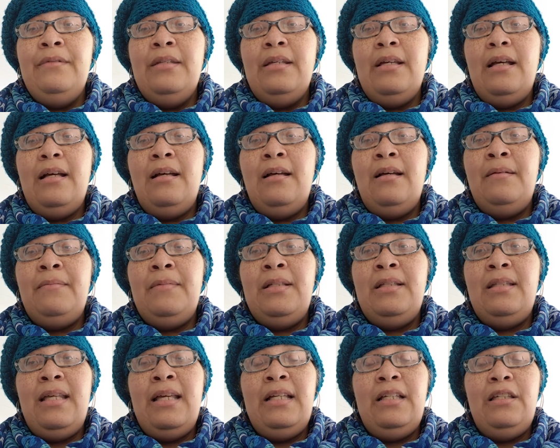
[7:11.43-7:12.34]

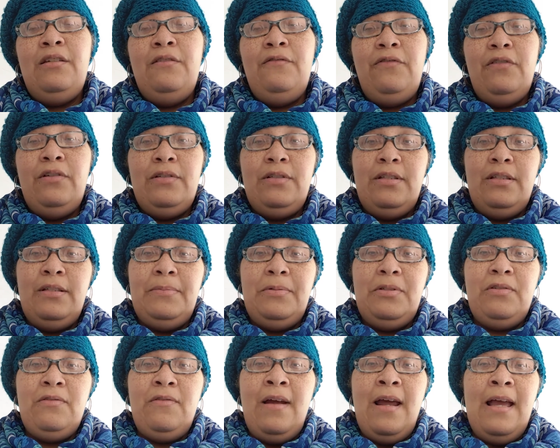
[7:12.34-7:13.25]
And thank you for
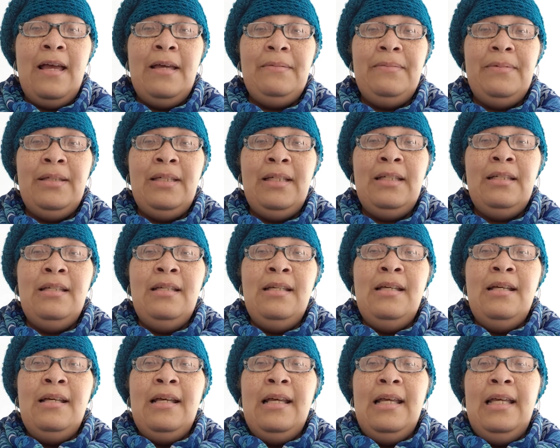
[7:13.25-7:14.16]
subscribing.
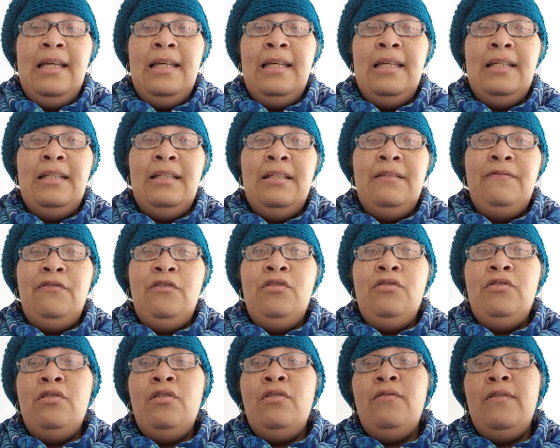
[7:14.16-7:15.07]
And if
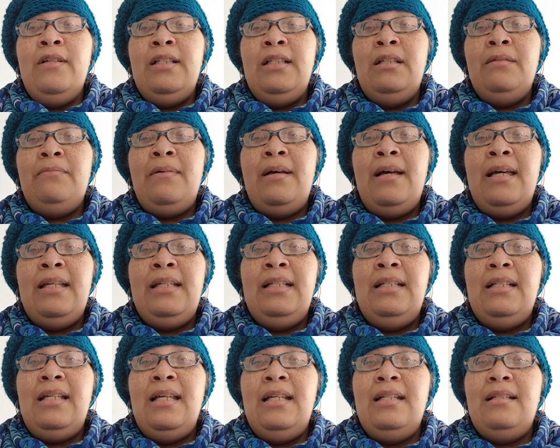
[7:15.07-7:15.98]
you know anybody
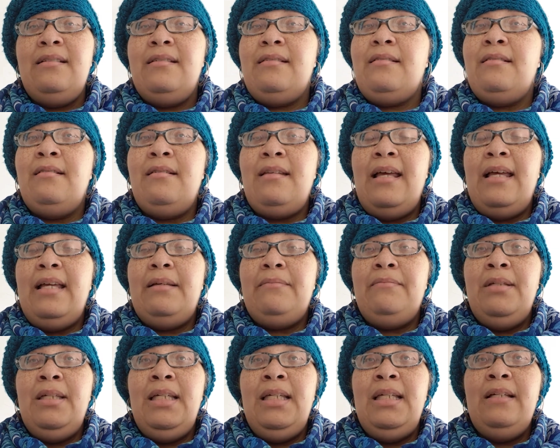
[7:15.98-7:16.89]
that's like
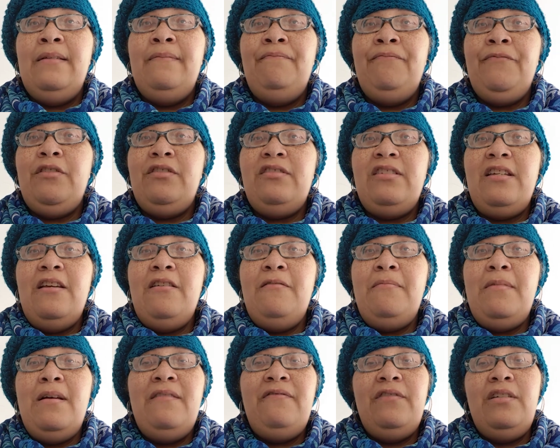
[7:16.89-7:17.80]
me, share
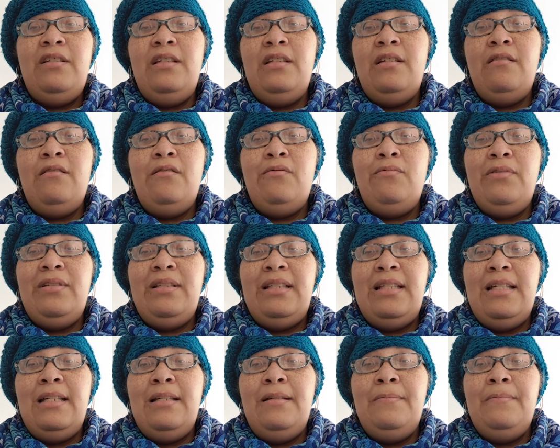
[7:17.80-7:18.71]
my video with
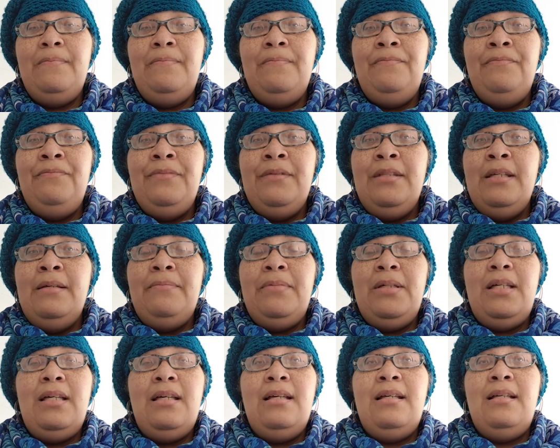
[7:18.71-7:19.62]
them,
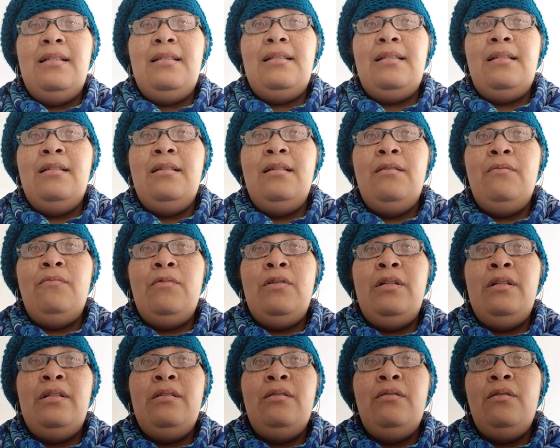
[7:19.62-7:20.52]
because
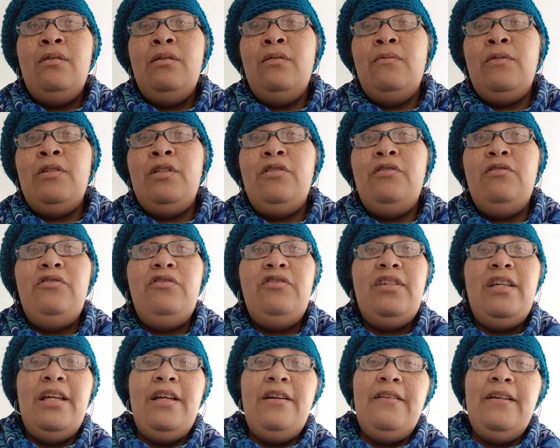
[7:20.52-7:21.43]
when you
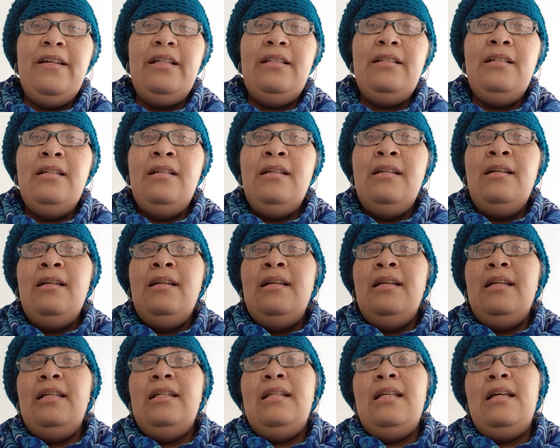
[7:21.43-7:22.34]
share it,
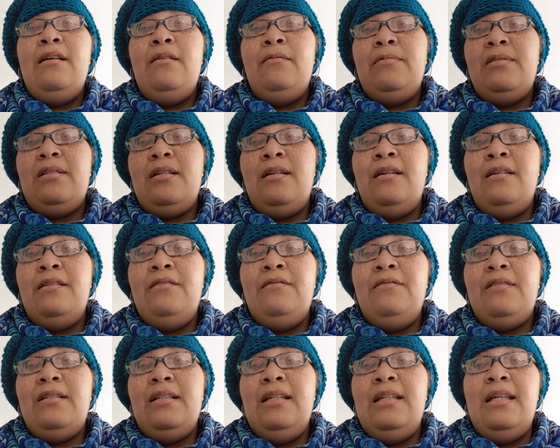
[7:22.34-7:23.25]
it helps
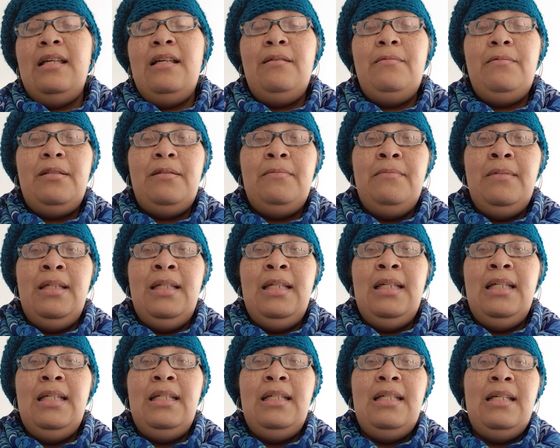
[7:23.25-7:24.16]
others, it helps
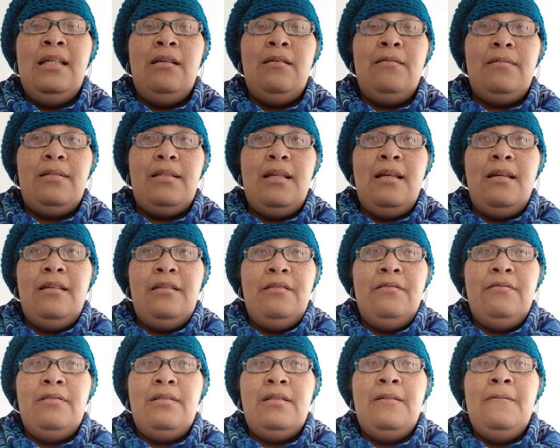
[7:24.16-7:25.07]
me, and it helps
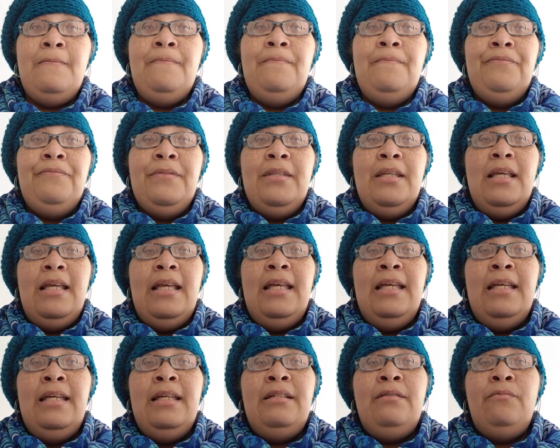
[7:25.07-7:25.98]
others.
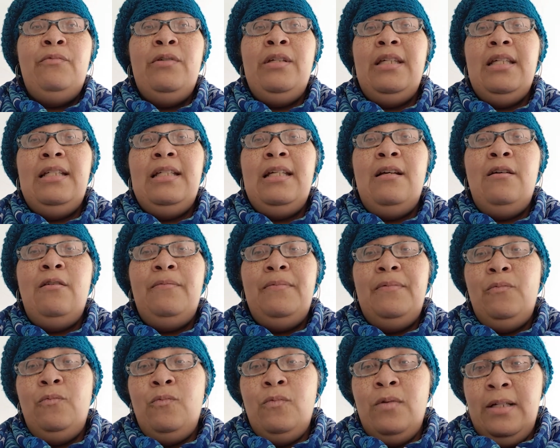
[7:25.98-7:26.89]
And we can
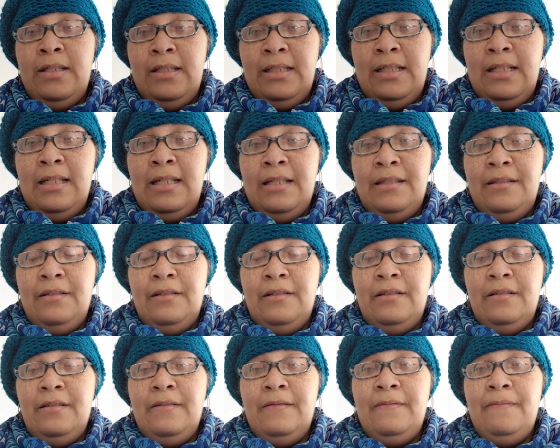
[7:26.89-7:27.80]
help one
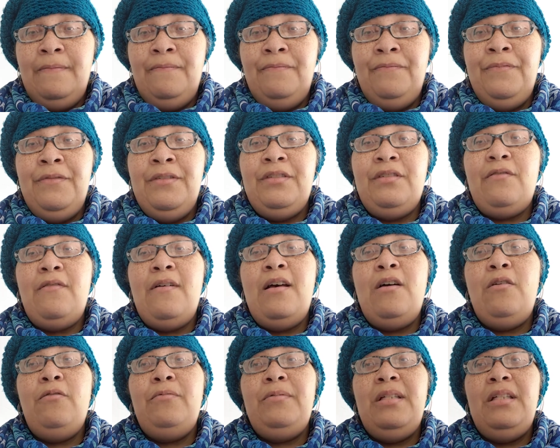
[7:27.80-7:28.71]
another. So I
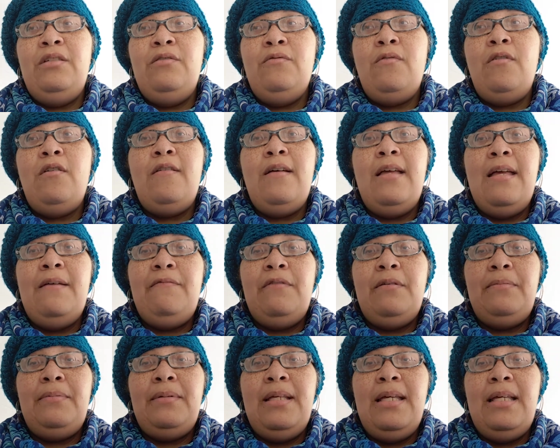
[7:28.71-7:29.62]
hope that you all have
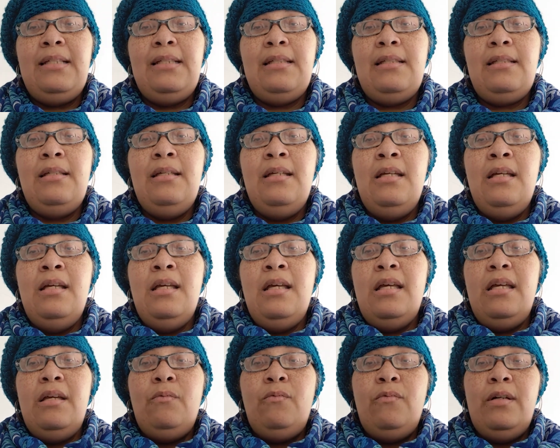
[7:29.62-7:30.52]
a blessed
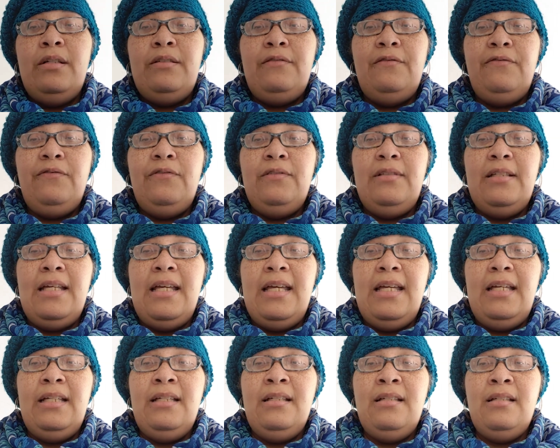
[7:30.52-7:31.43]
and wonderful
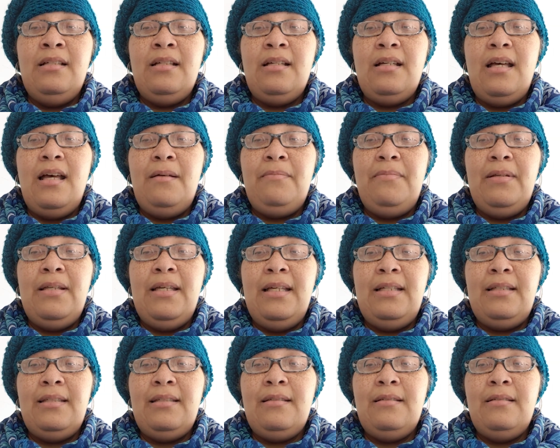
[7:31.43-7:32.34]
day. God
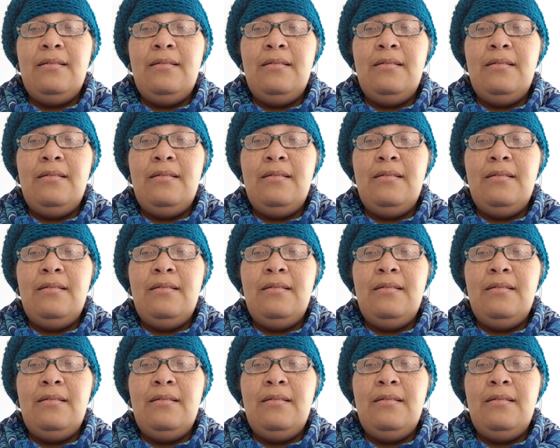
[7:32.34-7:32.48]
bless.